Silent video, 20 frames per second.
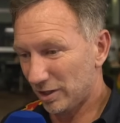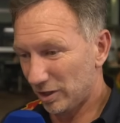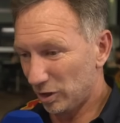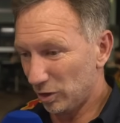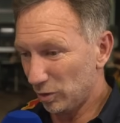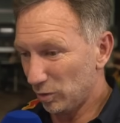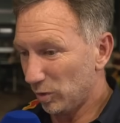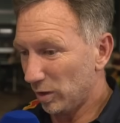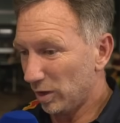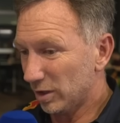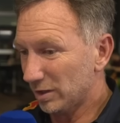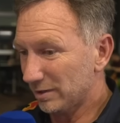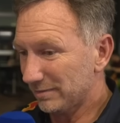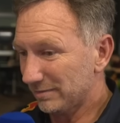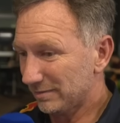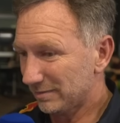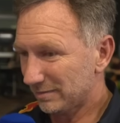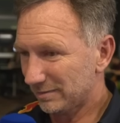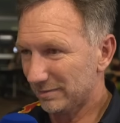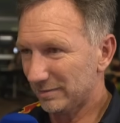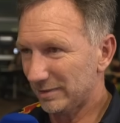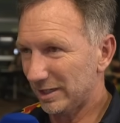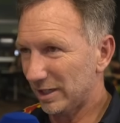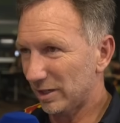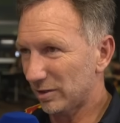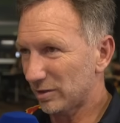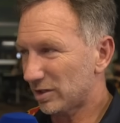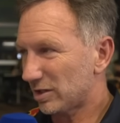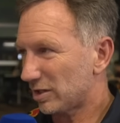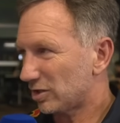Q1, he
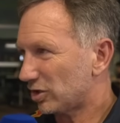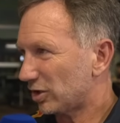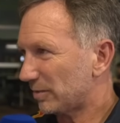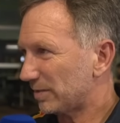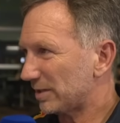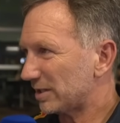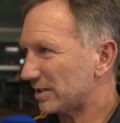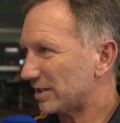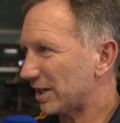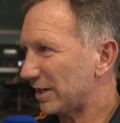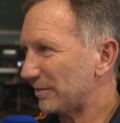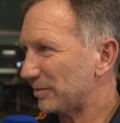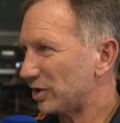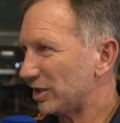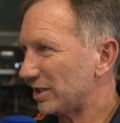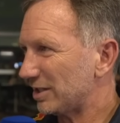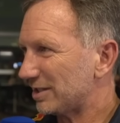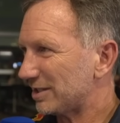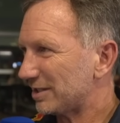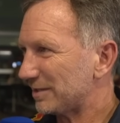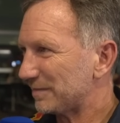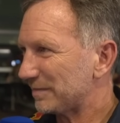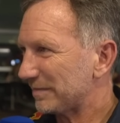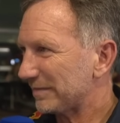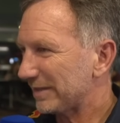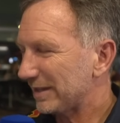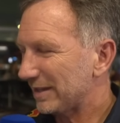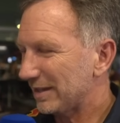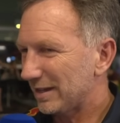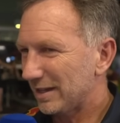goes to the top of the timesheets
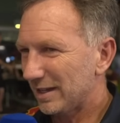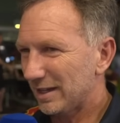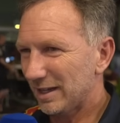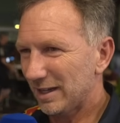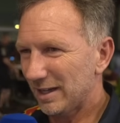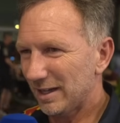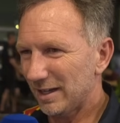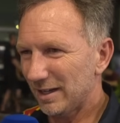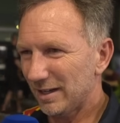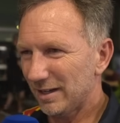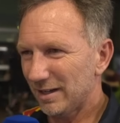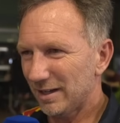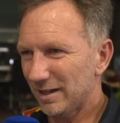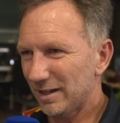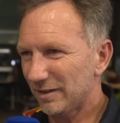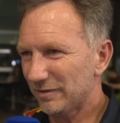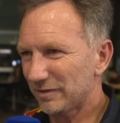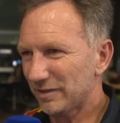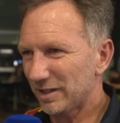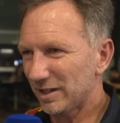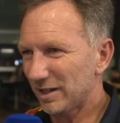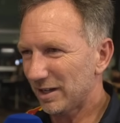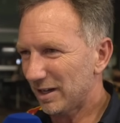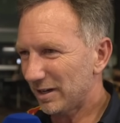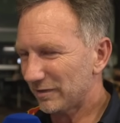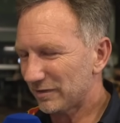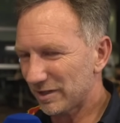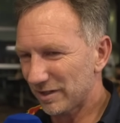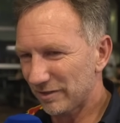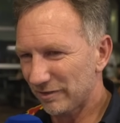
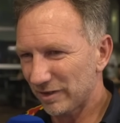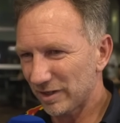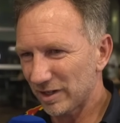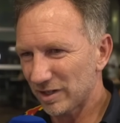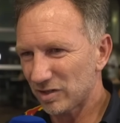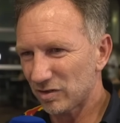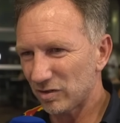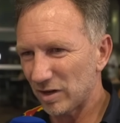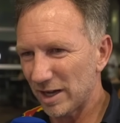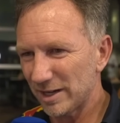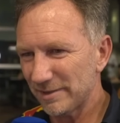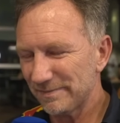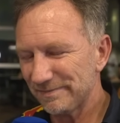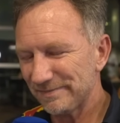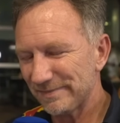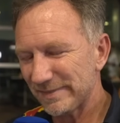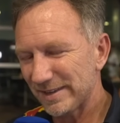after the first run.